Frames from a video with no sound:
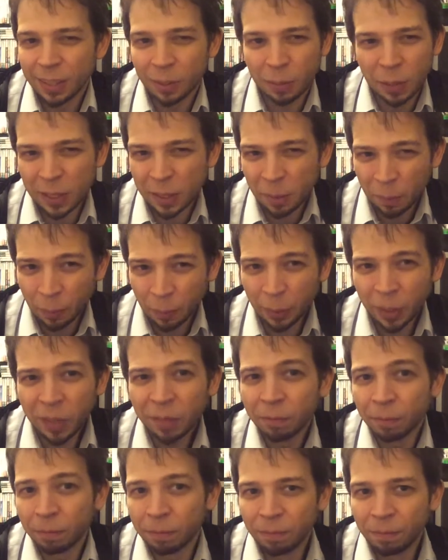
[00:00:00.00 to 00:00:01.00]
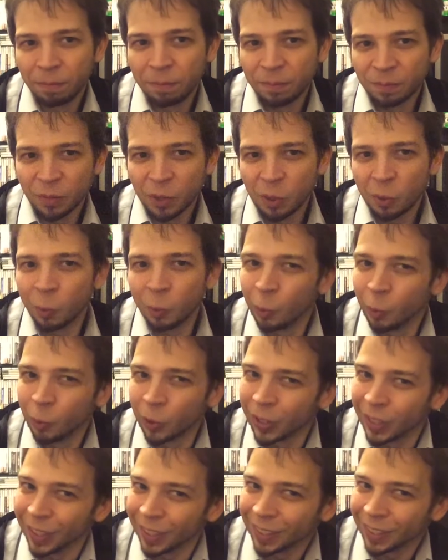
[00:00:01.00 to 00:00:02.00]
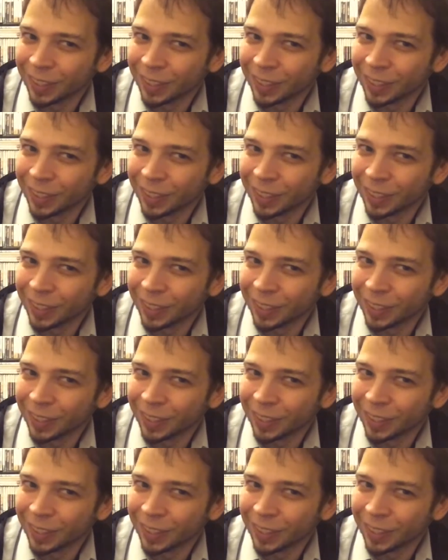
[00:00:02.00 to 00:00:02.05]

It's a pretty cool thing.